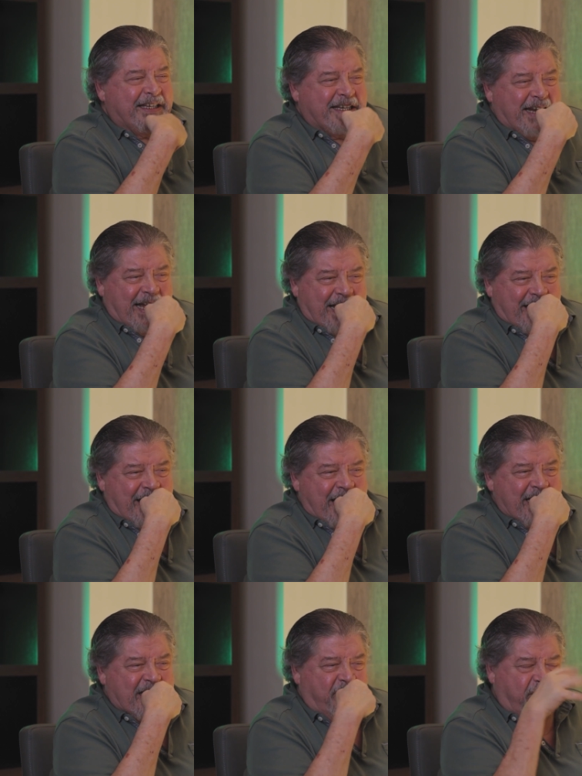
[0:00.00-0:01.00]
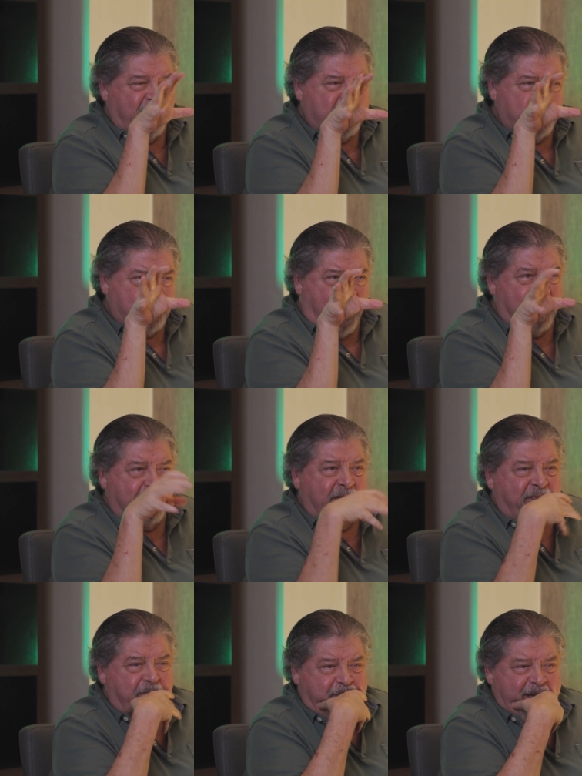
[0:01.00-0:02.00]
It's uh, it's the first
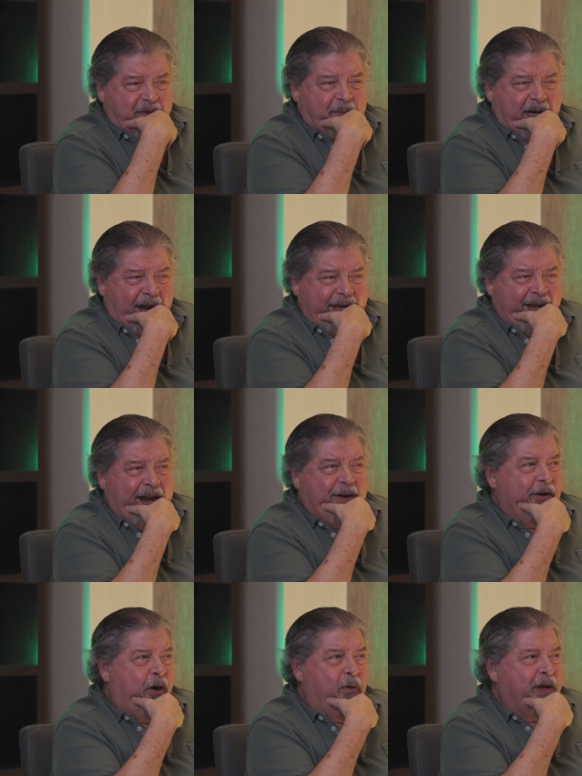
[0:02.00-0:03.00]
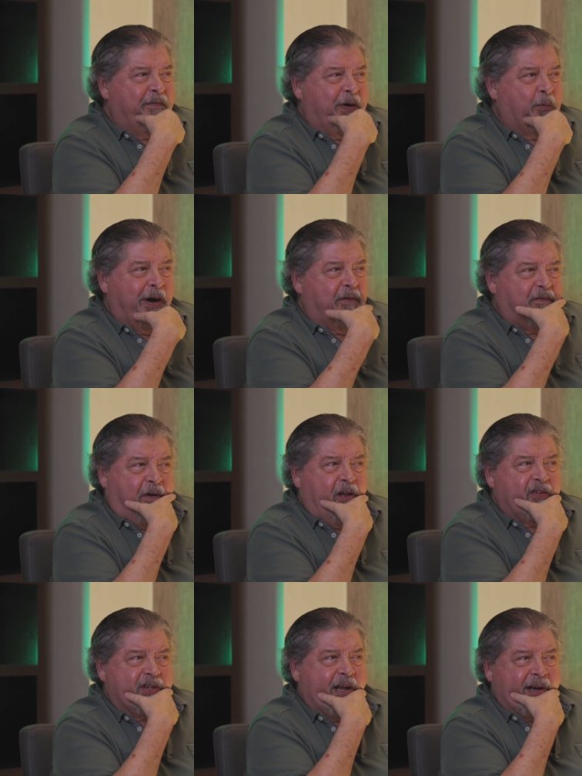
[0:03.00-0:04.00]
genre piece, but I, I don't know even where
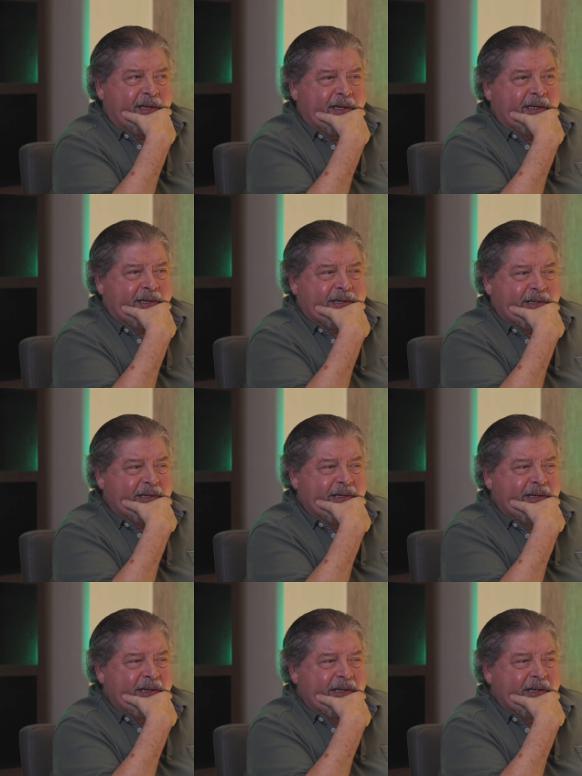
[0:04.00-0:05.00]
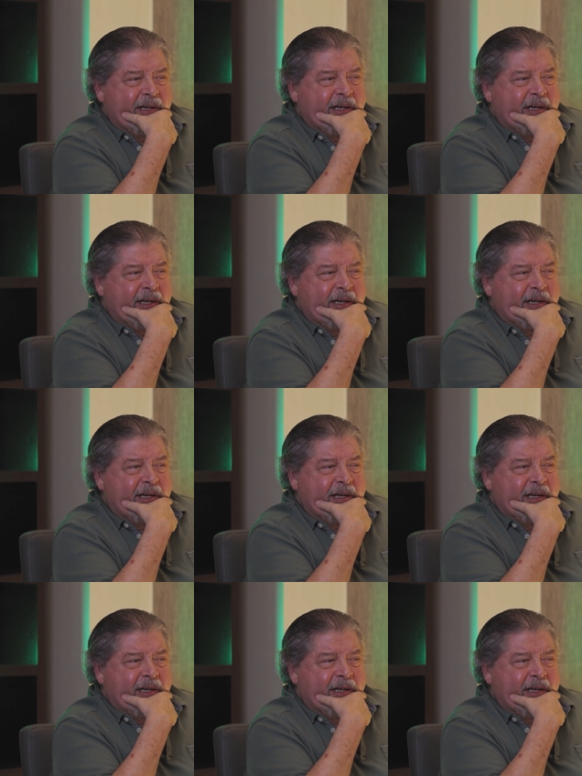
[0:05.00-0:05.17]
it falls yet. It's